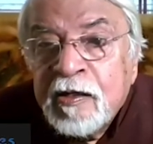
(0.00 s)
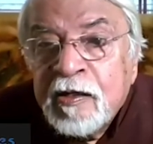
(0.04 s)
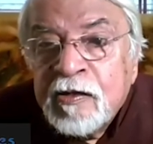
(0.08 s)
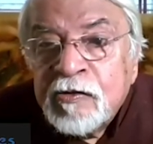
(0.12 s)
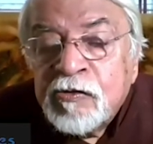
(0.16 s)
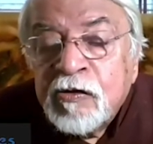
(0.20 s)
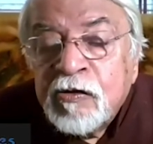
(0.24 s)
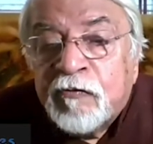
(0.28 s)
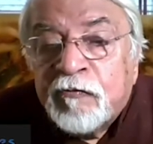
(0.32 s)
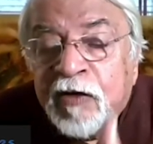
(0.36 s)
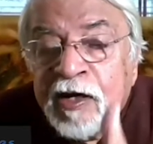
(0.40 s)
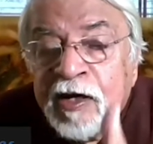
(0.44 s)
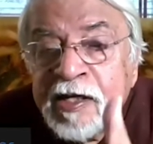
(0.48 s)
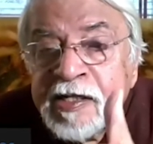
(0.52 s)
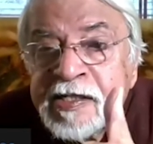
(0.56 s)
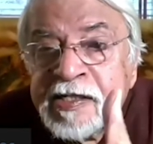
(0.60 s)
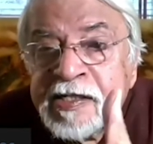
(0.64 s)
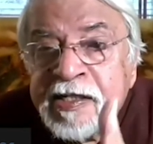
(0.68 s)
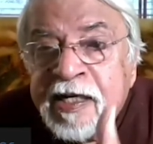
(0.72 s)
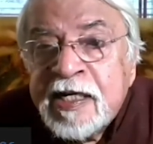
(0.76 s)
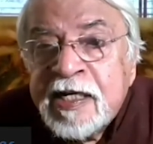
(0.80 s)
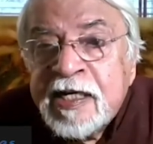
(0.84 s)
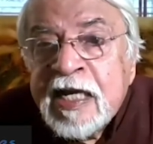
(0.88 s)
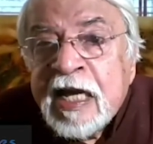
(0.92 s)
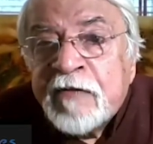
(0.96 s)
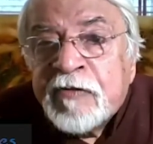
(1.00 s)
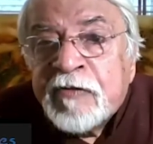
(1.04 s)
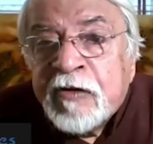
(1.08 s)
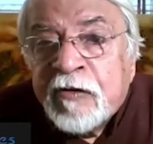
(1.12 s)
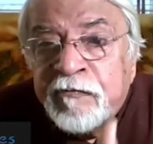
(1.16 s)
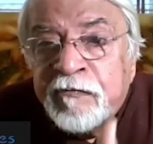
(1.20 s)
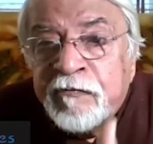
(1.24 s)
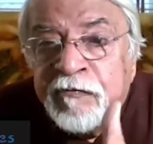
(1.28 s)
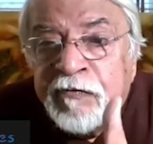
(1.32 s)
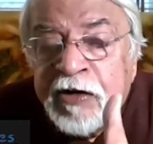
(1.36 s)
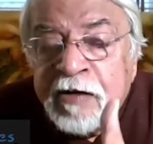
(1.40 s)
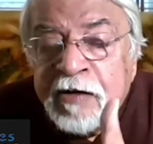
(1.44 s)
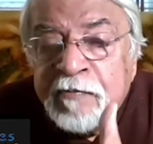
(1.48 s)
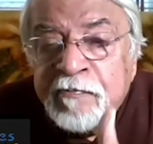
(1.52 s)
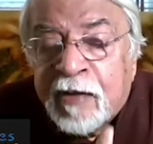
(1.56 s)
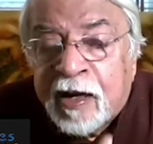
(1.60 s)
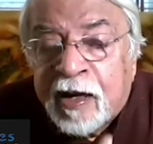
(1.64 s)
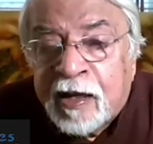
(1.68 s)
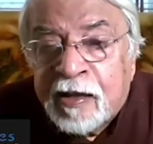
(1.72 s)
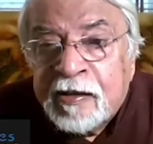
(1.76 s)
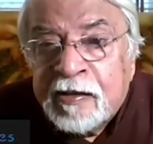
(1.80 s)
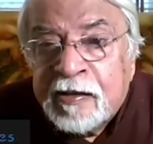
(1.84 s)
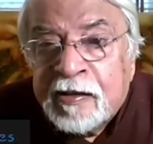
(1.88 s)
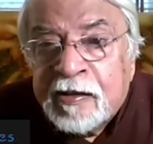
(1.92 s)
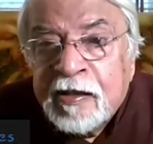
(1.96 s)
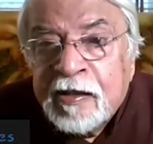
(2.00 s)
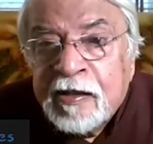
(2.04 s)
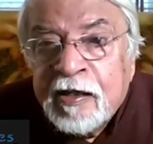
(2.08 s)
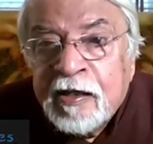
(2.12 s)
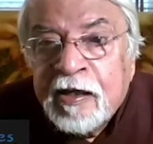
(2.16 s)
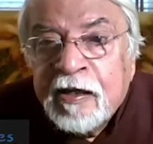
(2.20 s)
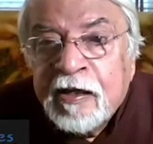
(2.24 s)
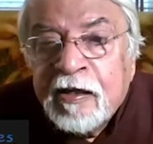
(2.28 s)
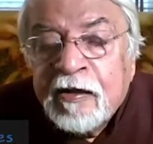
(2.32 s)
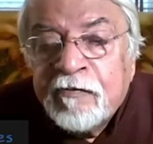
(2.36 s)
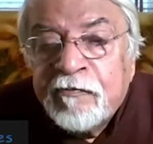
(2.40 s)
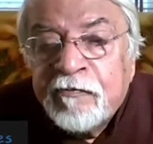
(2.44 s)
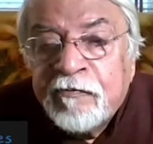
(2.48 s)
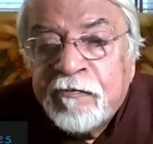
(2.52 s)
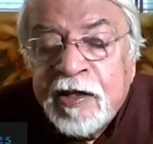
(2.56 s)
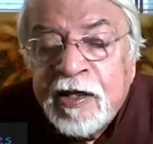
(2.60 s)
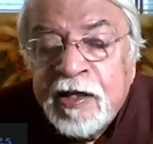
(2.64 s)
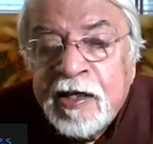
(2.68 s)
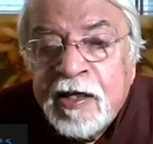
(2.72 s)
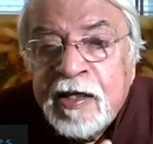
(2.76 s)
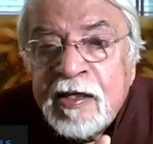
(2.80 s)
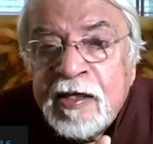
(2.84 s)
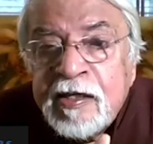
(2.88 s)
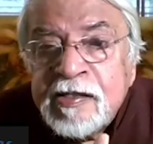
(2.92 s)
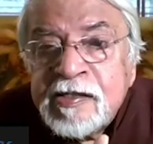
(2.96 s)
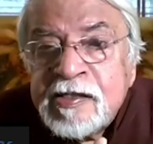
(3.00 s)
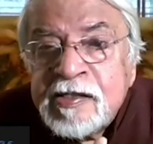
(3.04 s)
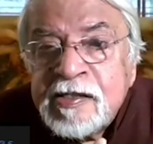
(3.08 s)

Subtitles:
So first Sunday of every month, we